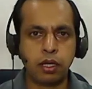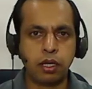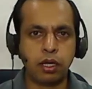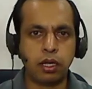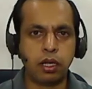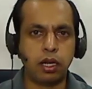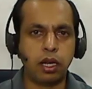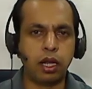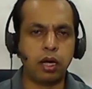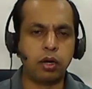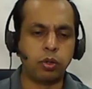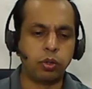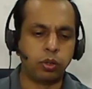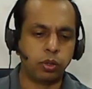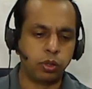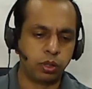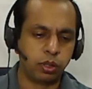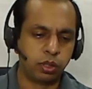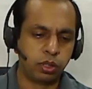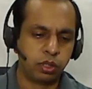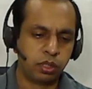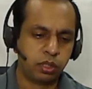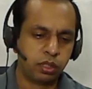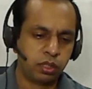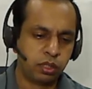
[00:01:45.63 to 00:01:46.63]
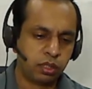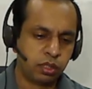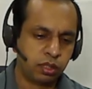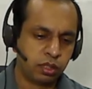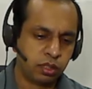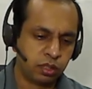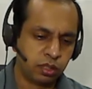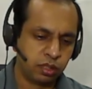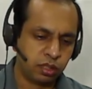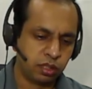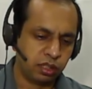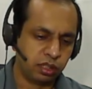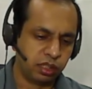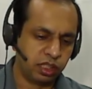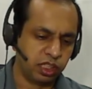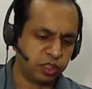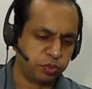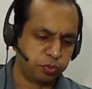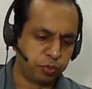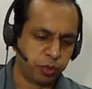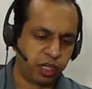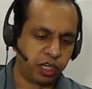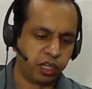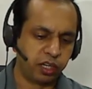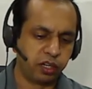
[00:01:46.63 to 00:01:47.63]
Now, this
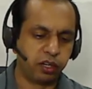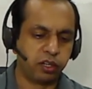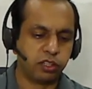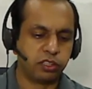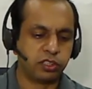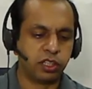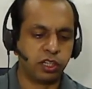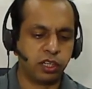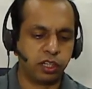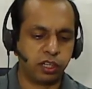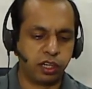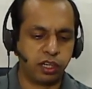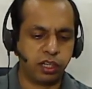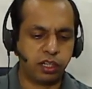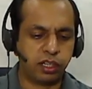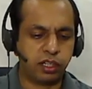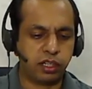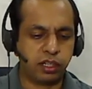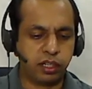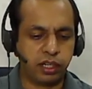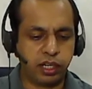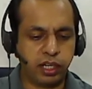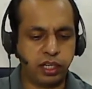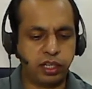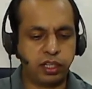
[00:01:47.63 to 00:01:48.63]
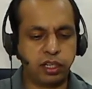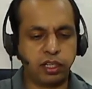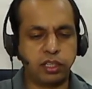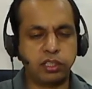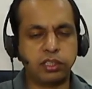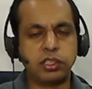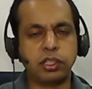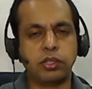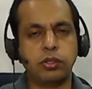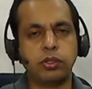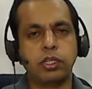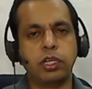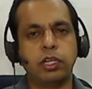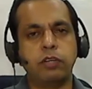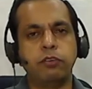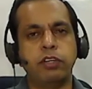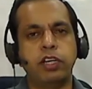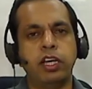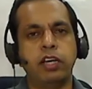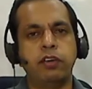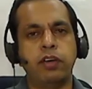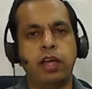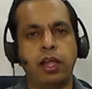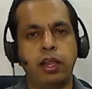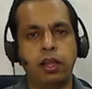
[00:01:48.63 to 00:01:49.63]
particular circuit, it turns out that we
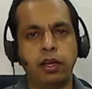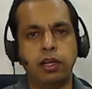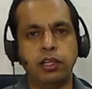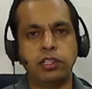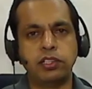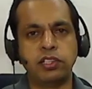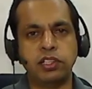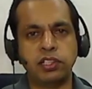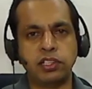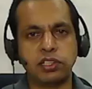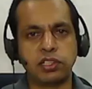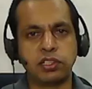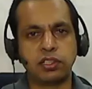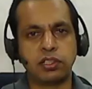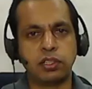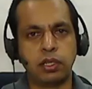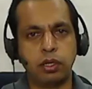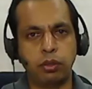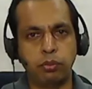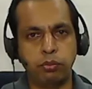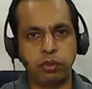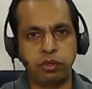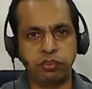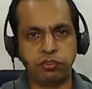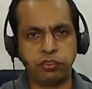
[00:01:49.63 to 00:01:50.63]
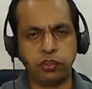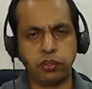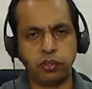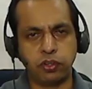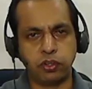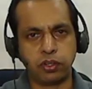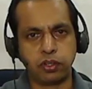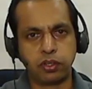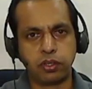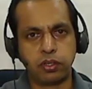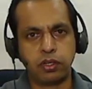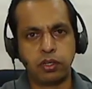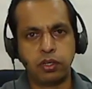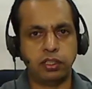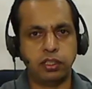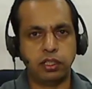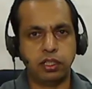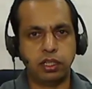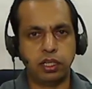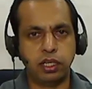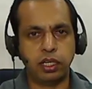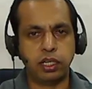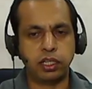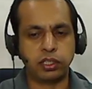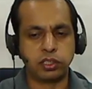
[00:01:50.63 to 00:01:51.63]
have analyzed this before
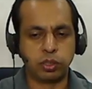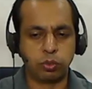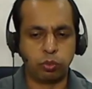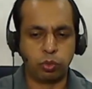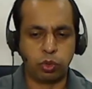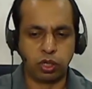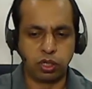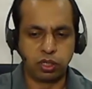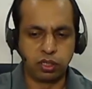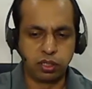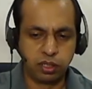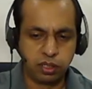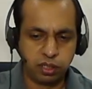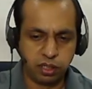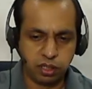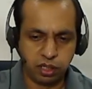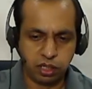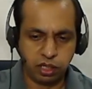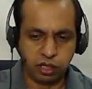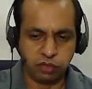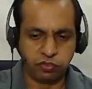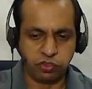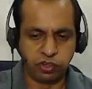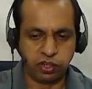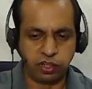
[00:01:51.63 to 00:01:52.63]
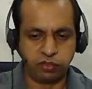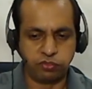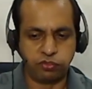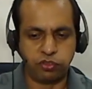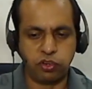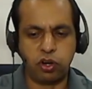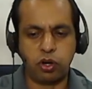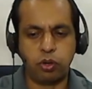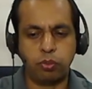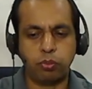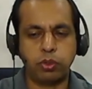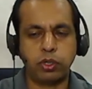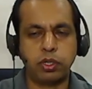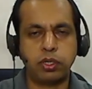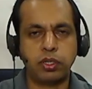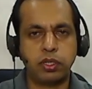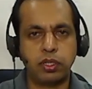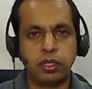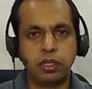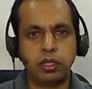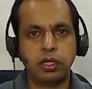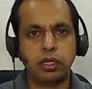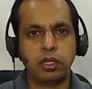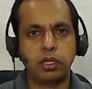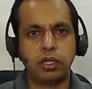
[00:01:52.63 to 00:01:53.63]
in a somewhat different form.
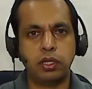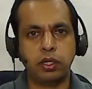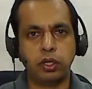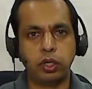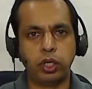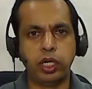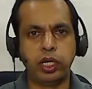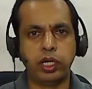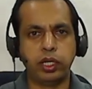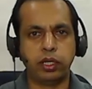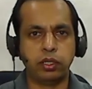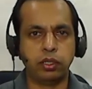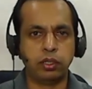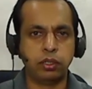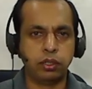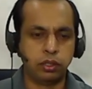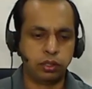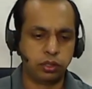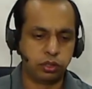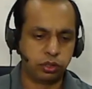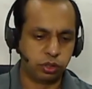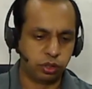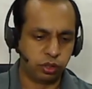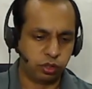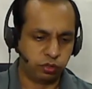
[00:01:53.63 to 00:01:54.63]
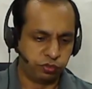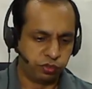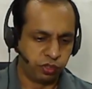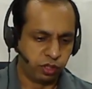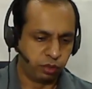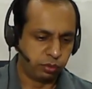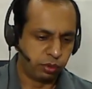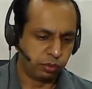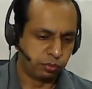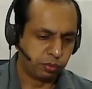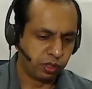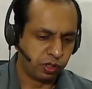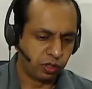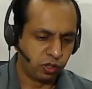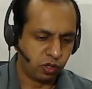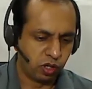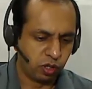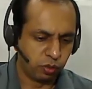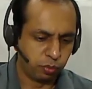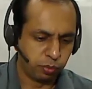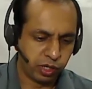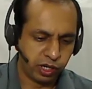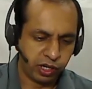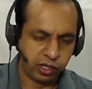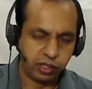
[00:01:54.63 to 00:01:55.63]
Okay, so if you remember long
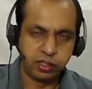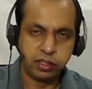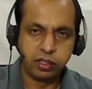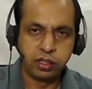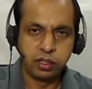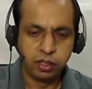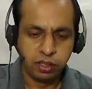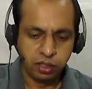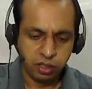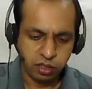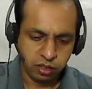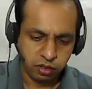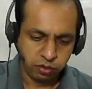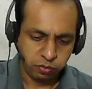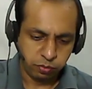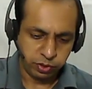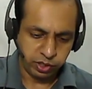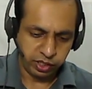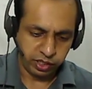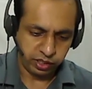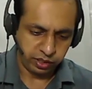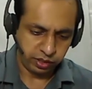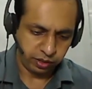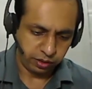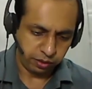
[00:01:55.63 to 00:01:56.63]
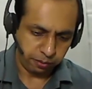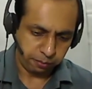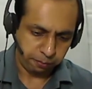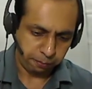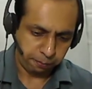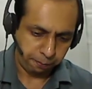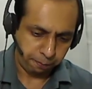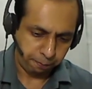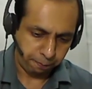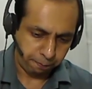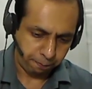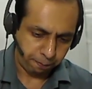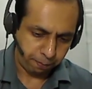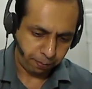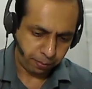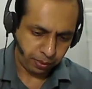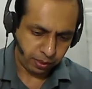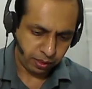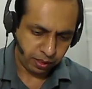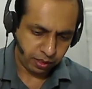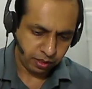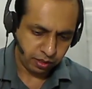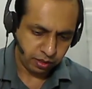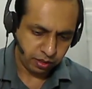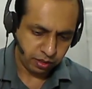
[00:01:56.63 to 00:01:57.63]
back, we
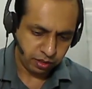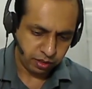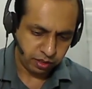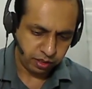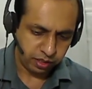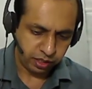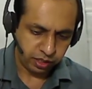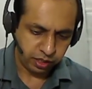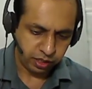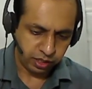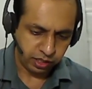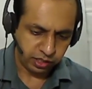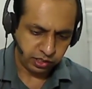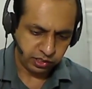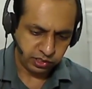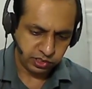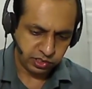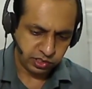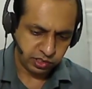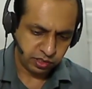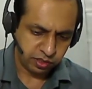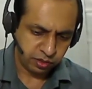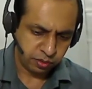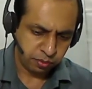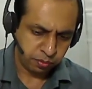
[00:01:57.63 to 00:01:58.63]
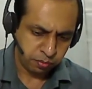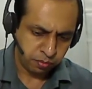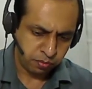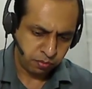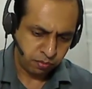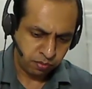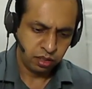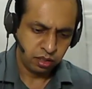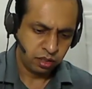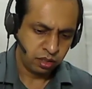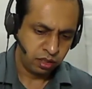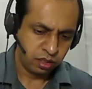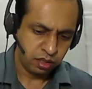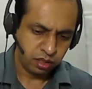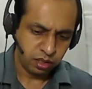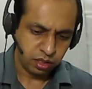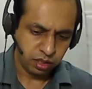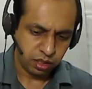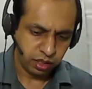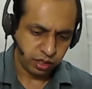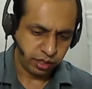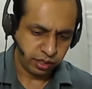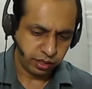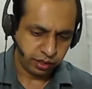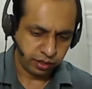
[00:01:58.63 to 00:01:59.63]
realized
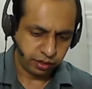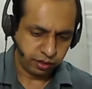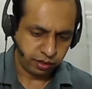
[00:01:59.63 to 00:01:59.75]
a